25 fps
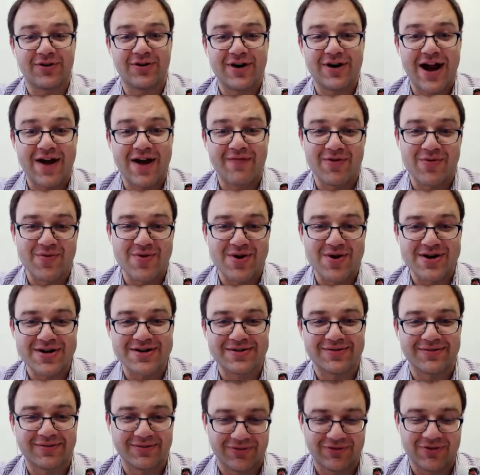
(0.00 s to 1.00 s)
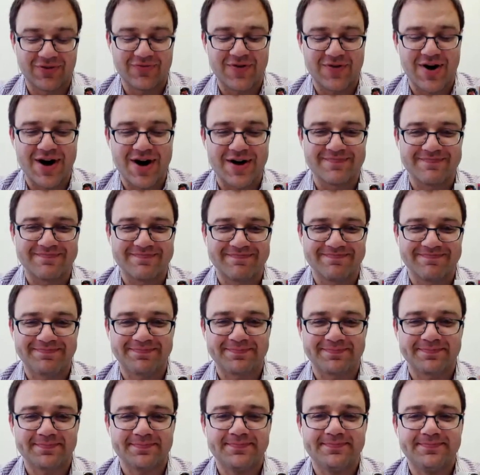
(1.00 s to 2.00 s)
thanks for everyone so far.